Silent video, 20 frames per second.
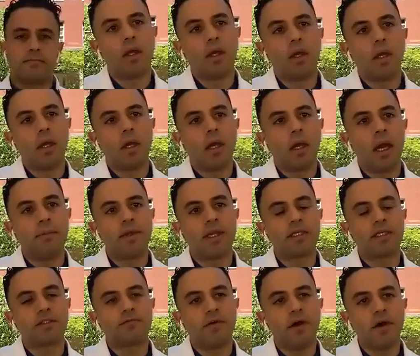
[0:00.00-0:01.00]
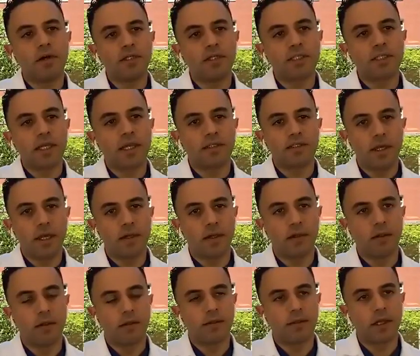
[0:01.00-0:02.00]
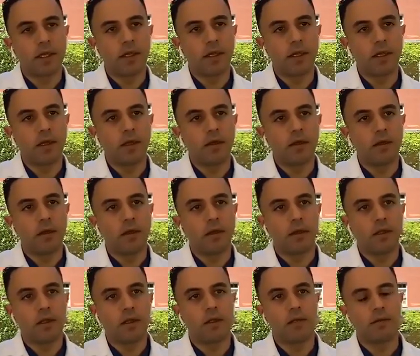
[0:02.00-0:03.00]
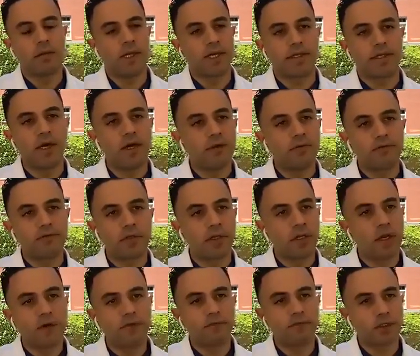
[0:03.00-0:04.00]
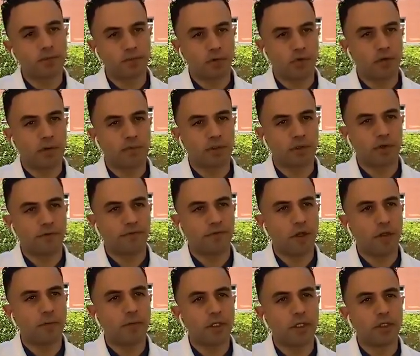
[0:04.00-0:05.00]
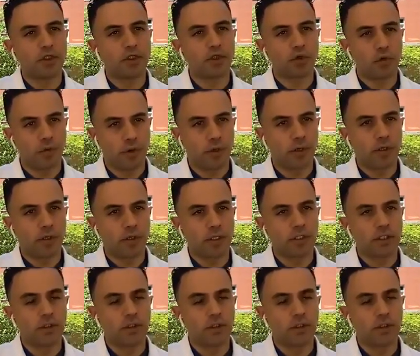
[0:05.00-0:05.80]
I mean, as far as I can tell, none of these programs are available in Jordan.